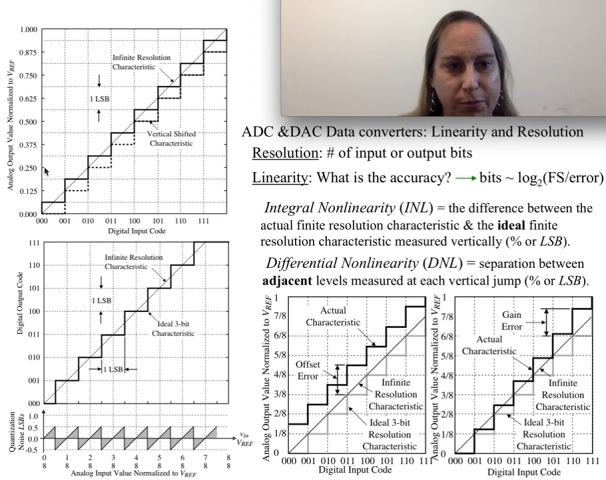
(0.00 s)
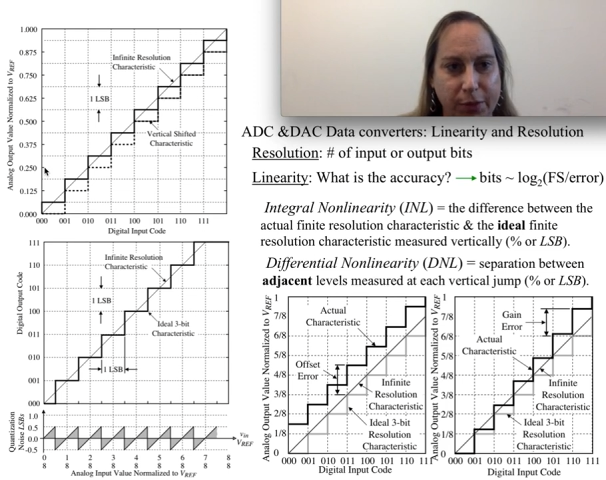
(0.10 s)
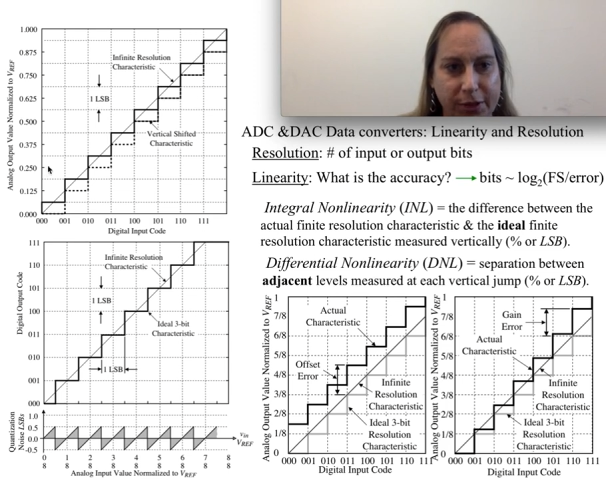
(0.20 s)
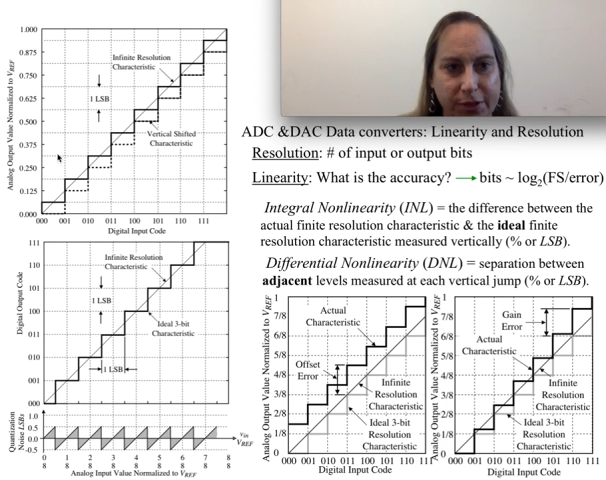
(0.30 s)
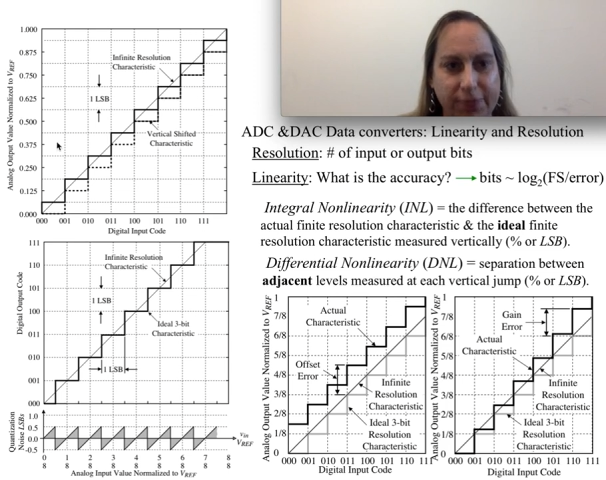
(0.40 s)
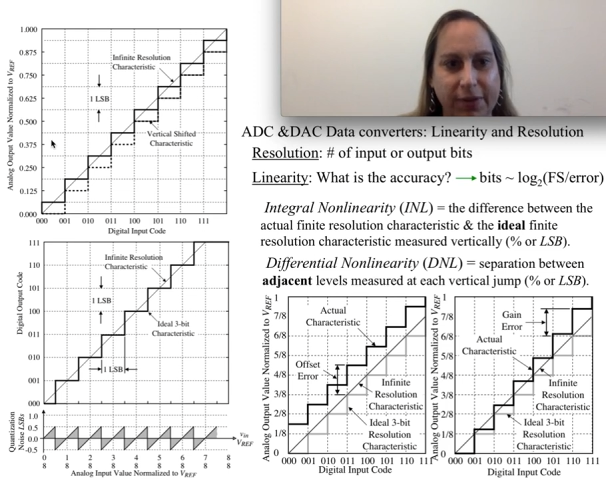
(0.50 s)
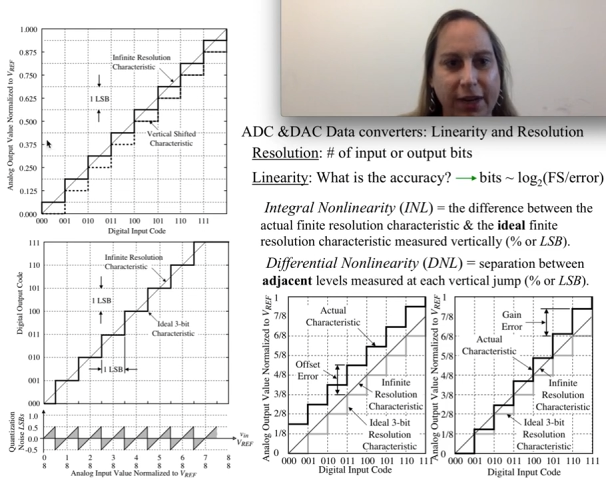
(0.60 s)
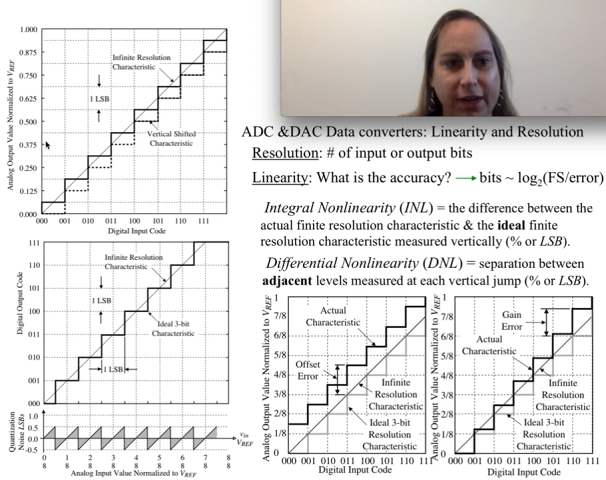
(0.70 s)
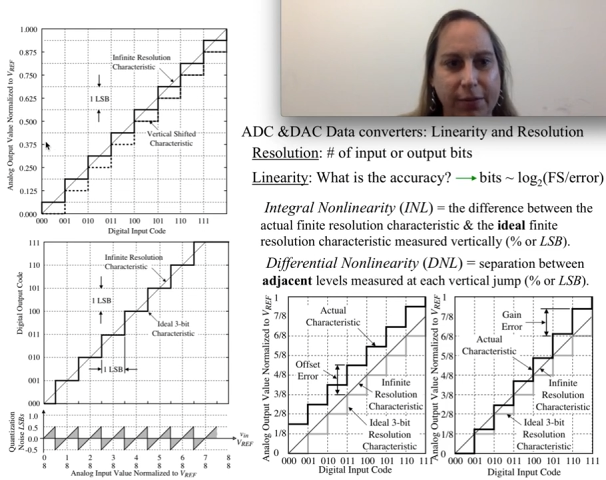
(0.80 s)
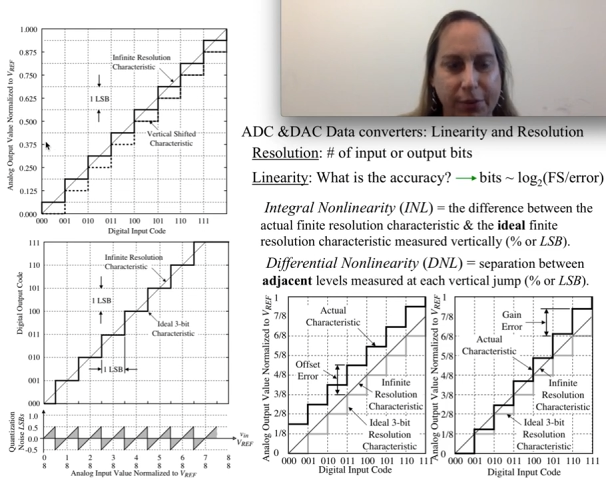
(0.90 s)

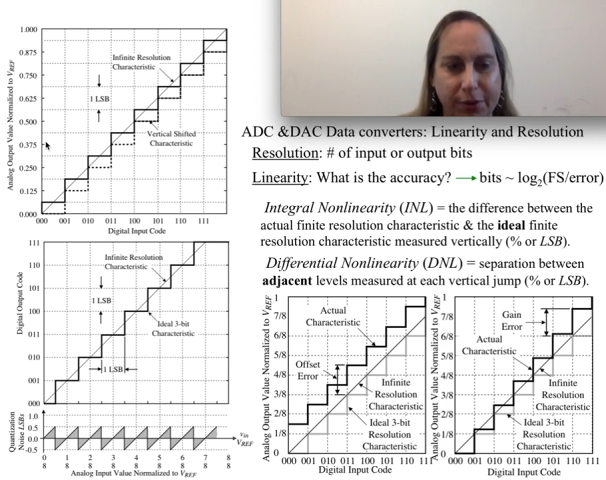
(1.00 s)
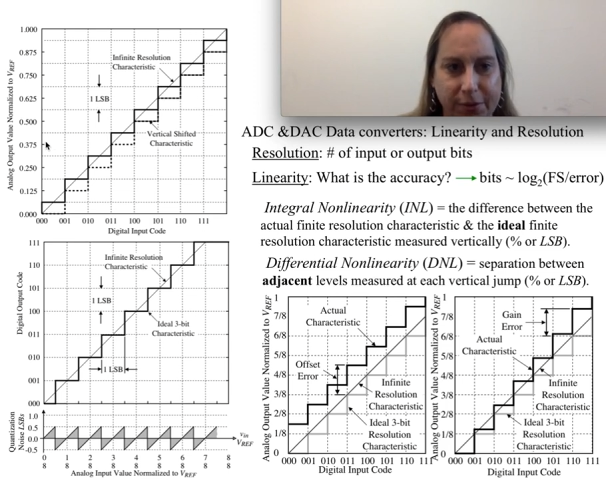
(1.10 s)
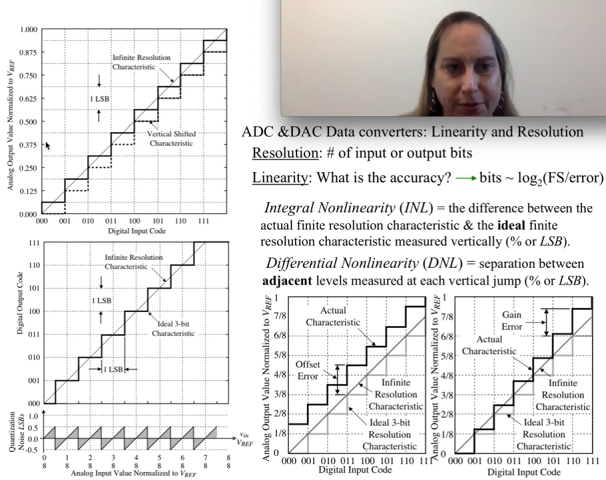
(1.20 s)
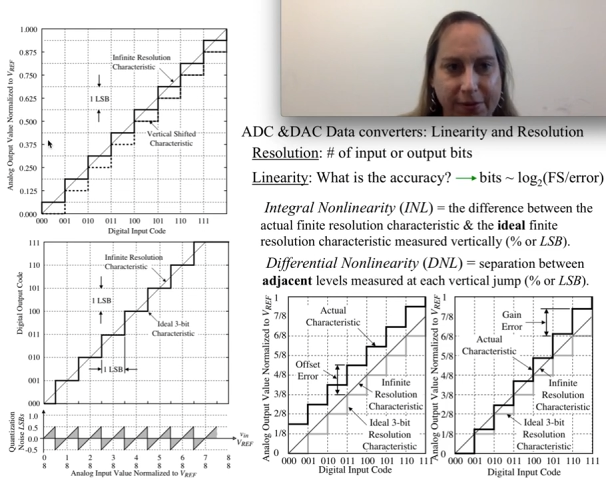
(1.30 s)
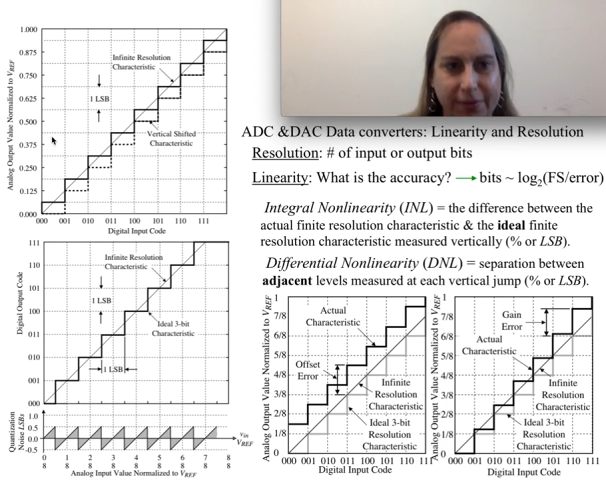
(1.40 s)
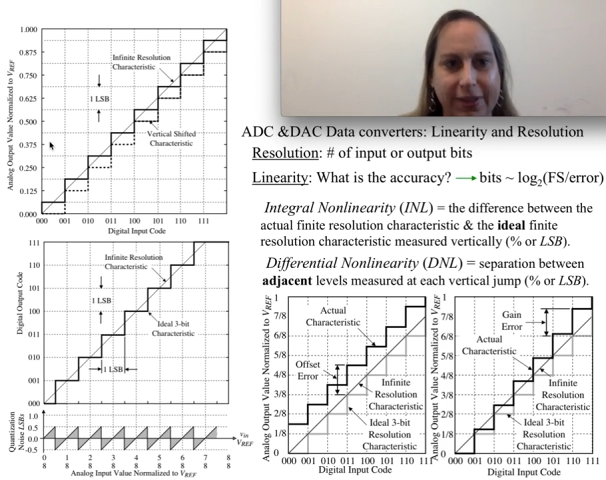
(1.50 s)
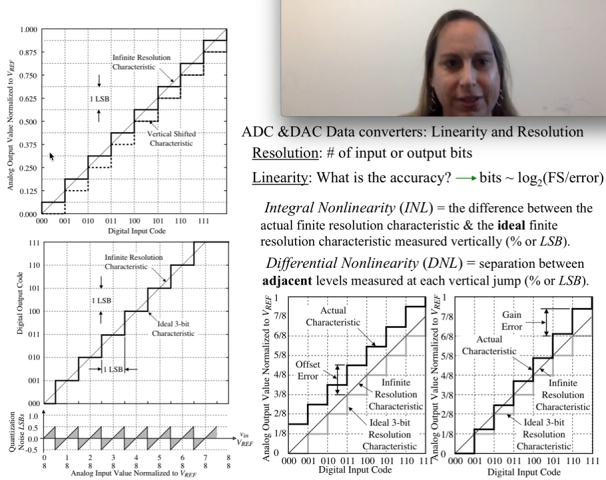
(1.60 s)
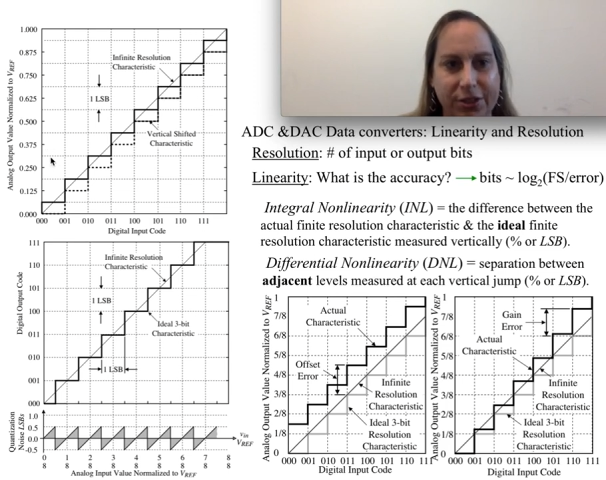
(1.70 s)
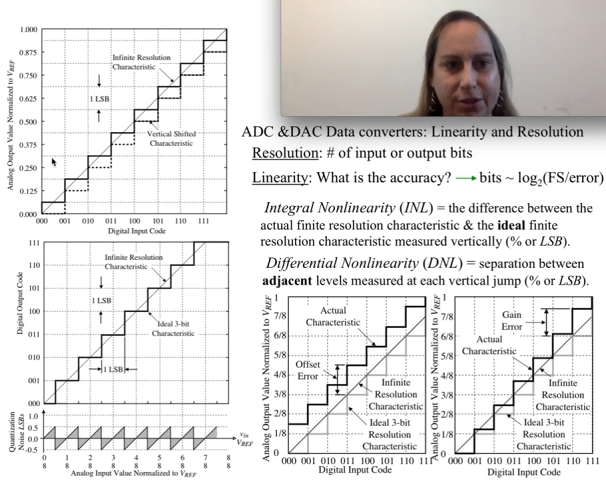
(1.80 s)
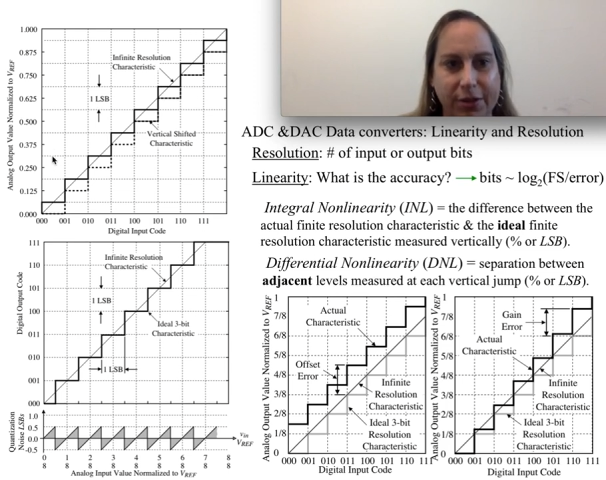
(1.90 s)
0.25, 0.35,
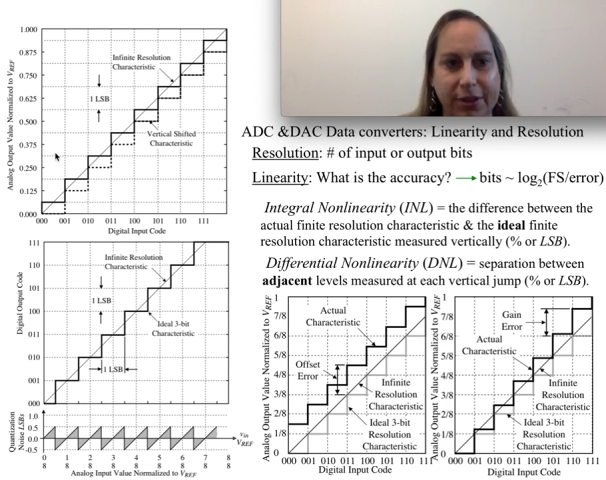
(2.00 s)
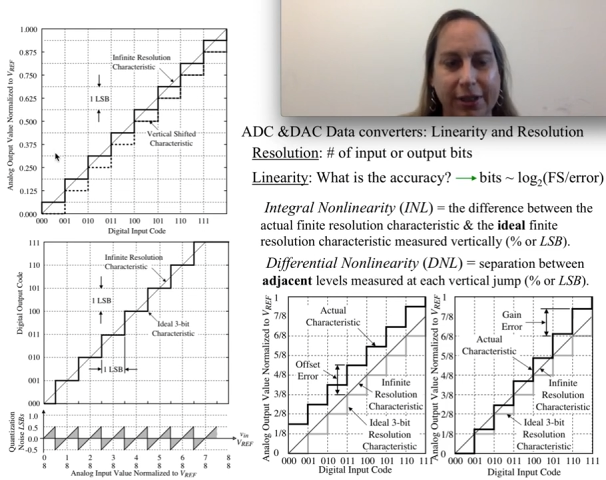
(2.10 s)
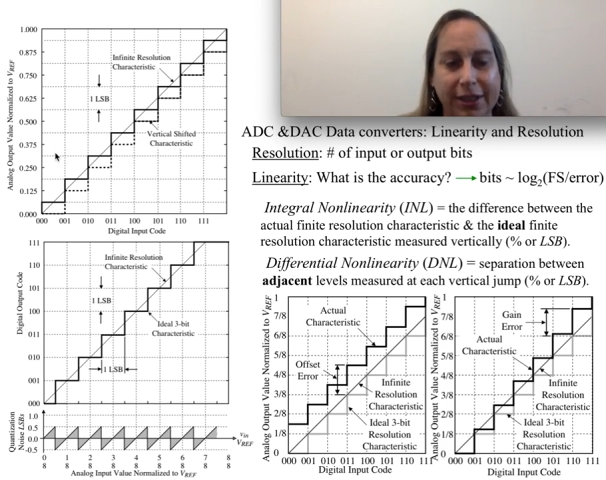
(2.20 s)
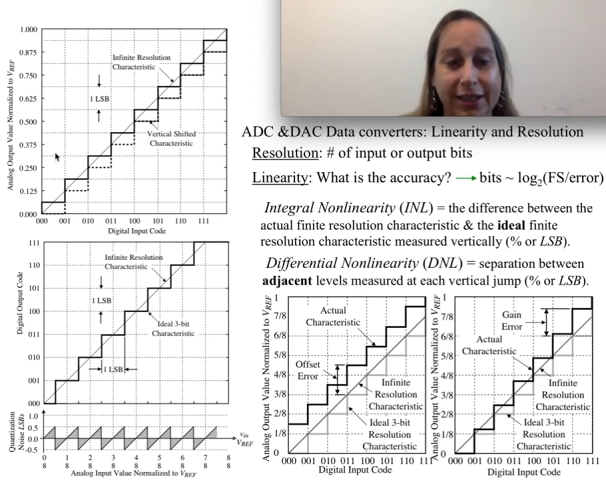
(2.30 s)
and so on.